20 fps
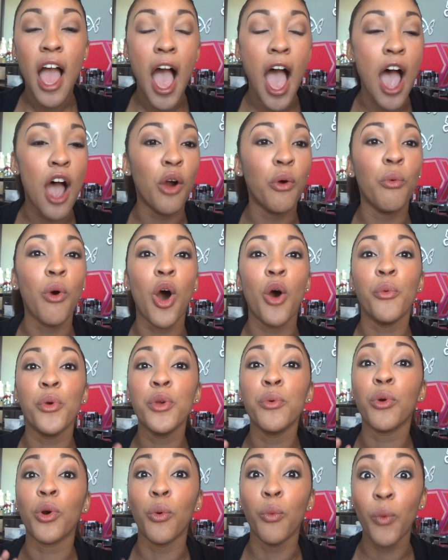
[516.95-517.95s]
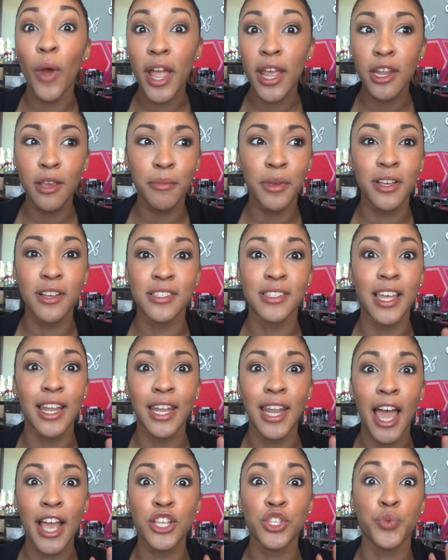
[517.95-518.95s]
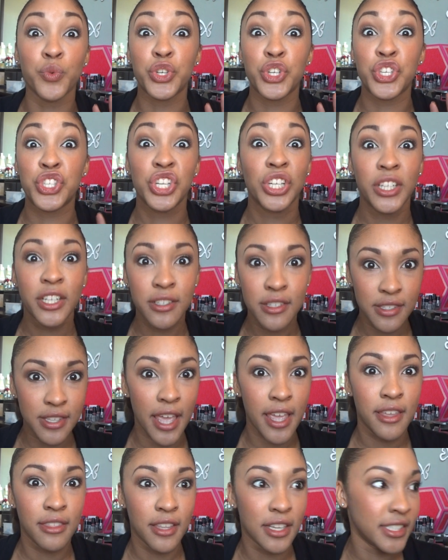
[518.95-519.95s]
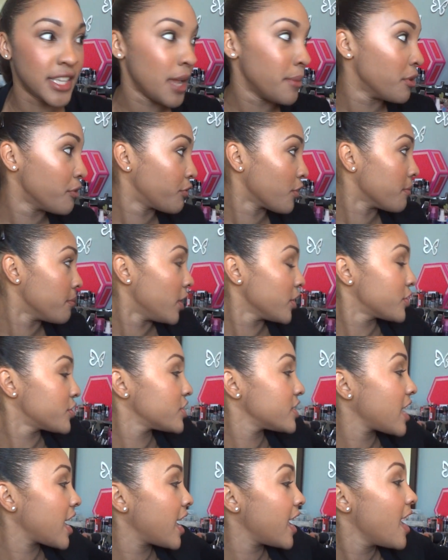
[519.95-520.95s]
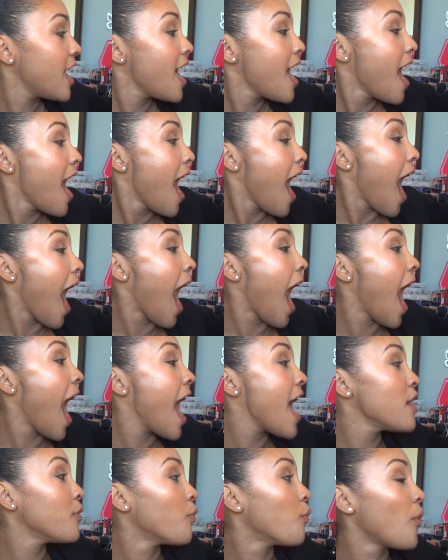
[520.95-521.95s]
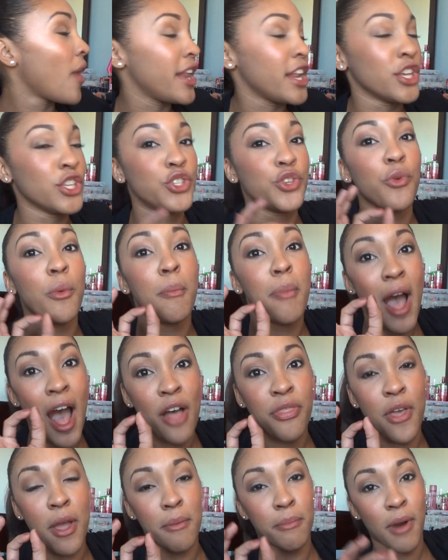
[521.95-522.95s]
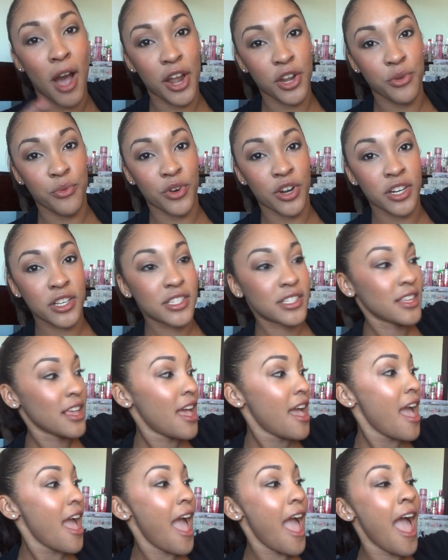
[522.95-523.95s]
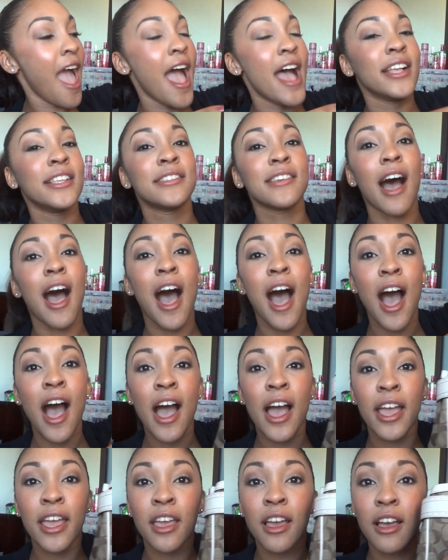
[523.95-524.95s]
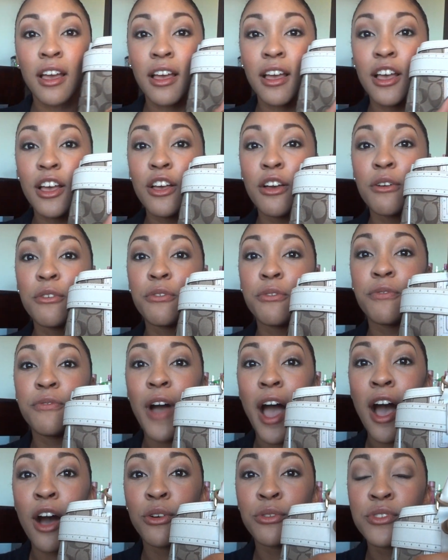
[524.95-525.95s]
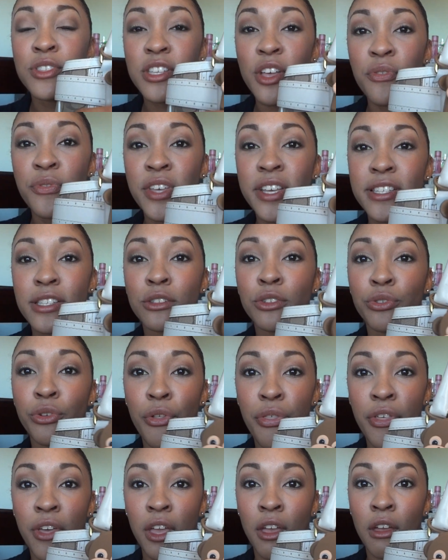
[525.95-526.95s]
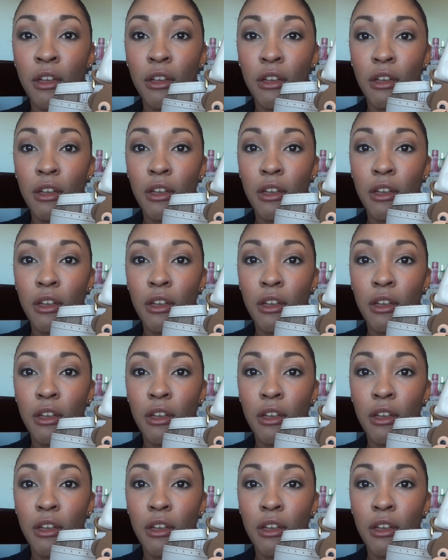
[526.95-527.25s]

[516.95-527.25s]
And while we were waiting, because the lines were still insane the day before Mother's Day, I went into Bath and Body Works and I found this little thing.